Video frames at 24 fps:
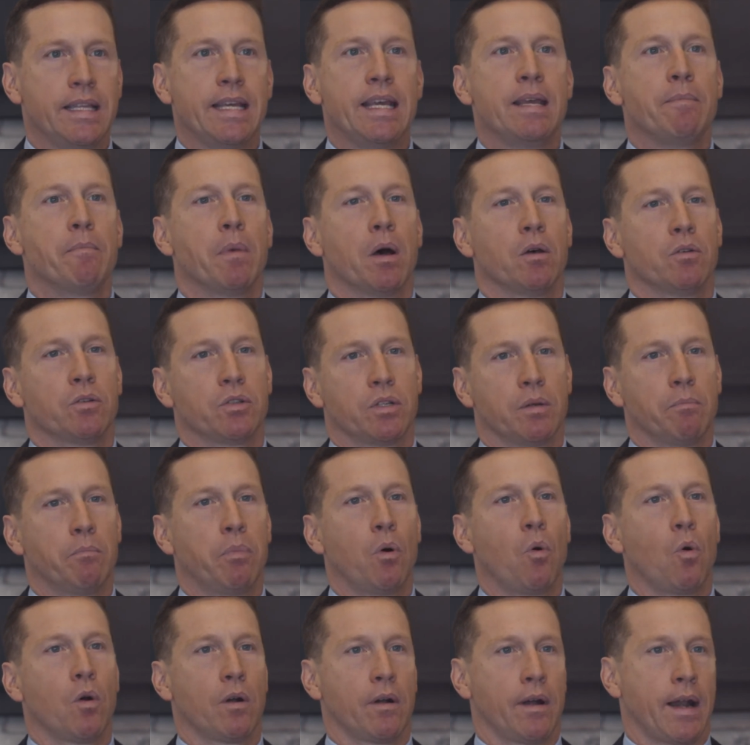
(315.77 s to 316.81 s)
the most
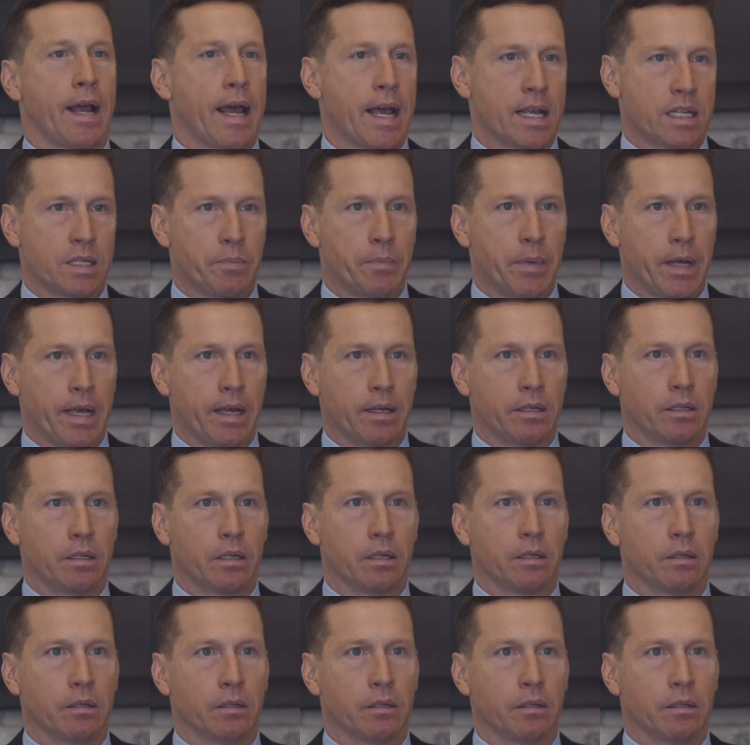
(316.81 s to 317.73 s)
important aspect